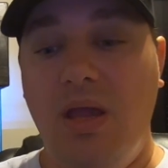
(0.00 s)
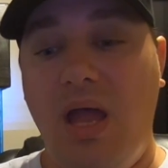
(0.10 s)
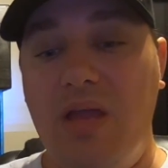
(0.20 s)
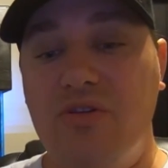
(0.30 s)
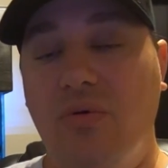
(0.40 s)

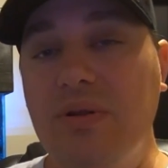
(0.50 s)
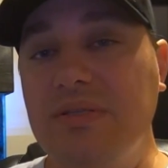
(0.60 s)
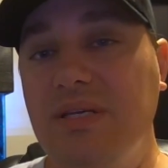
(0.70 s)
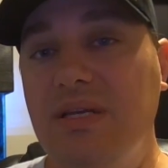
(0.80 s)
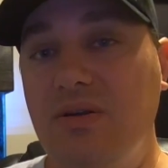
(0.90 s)
I don't
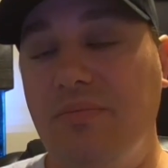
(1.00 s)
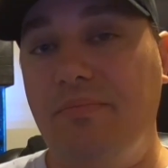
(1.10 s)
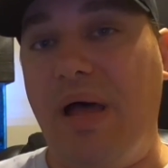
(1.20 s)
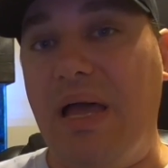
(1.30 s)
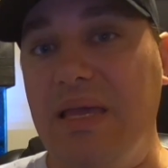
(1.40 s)
intend
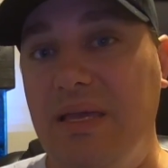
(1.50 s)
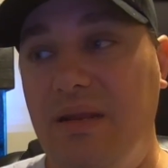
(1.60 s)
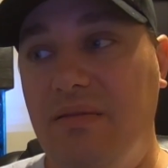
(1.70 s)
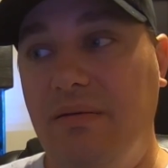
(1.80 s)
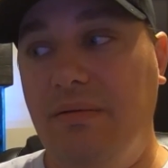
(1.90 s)
on buying
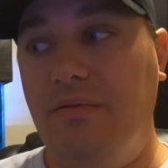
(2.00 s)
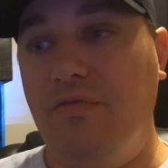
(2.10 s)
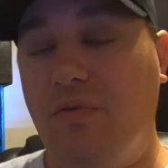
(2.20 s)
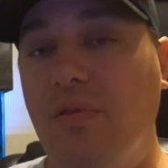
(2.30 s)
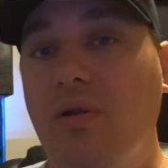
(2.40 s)
anything
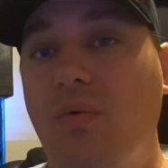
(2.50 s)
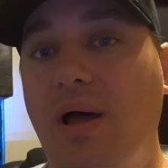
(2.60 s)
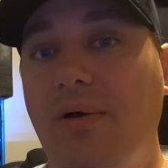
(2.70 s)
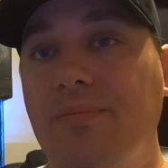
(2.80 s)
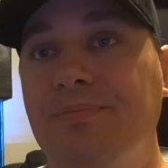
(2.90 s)
for a little
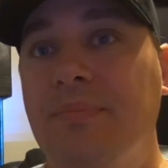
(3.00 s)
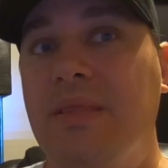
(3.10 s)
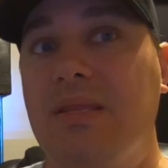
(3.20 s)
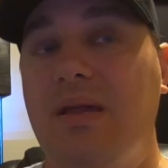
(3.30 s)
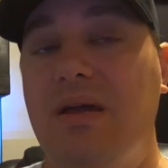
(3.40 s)
while,
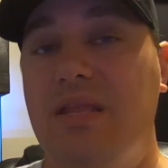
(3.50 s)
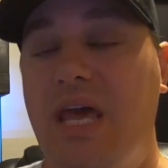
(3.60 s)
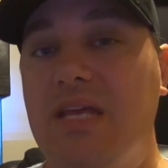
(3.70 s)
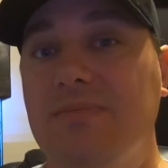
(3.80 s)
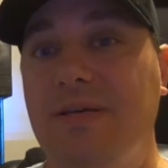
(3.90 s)
uh, and
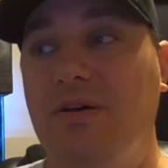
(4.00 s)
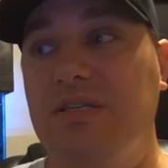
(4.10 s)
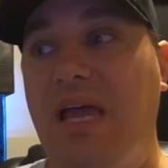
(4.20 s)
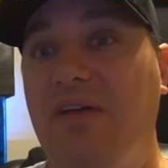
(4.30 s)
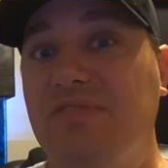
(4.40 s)
that is
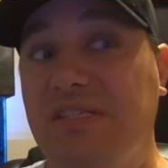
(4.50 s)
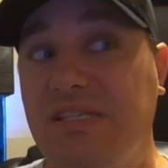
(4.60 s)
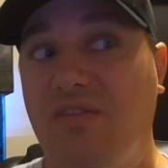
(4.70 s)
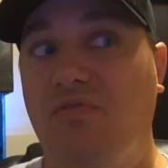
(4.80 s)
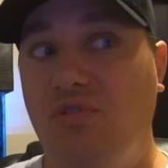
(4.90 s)
because I have
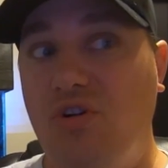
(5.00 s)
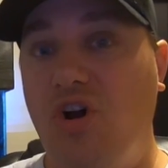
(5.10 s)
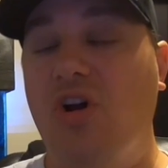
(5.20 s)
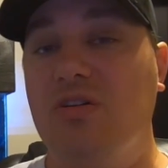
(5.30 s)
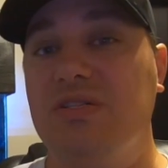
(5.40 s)
several
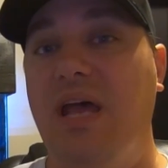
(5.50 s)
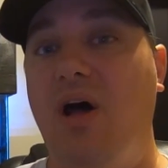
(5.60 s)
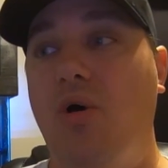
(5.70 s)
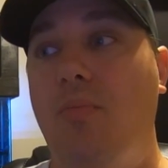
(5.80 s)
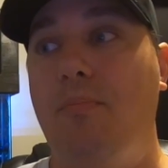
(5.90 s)
cars
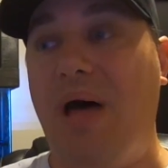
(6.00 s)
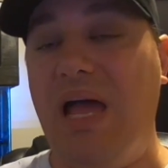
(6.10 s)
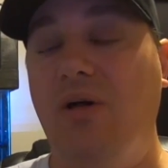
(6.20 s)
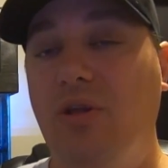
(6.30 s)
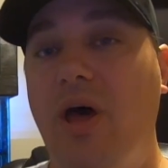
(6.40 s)
now
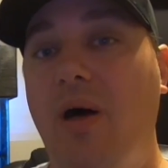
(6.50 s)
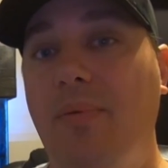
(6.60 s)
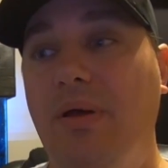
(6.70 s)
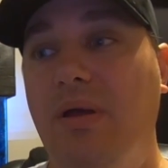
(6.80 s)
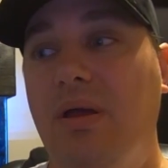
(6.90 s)
piled
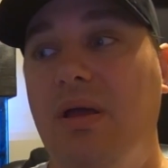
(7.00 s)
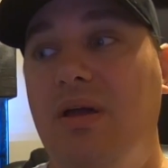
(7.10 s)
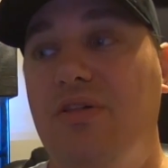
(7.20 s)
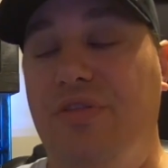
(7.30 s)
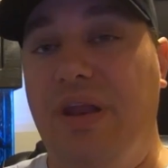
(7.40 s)
up
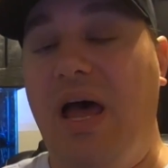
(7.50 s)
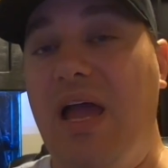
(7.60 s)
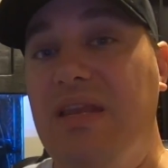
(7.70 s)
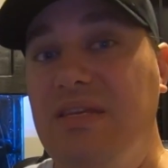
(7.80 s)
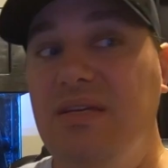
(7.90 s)
that
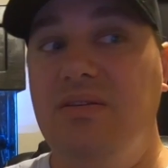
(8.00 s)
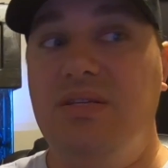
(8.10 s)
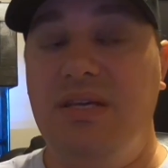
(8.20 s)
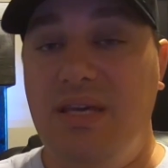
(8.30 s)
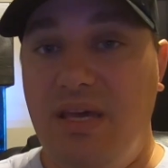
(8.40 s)
I need
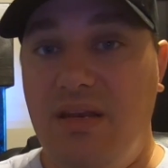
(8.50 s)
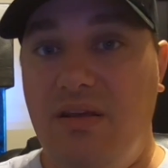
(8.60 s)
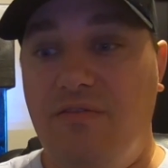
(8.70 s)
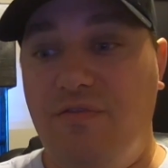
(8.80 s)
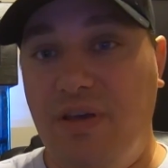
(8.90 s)
to
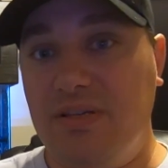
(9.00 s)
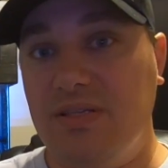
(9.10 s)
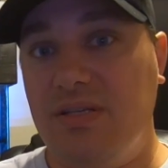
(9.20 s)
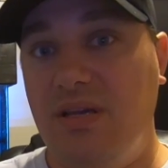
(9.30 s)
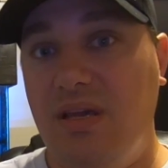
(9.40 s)
get
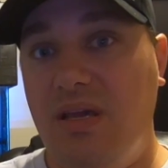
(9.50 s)
fixed,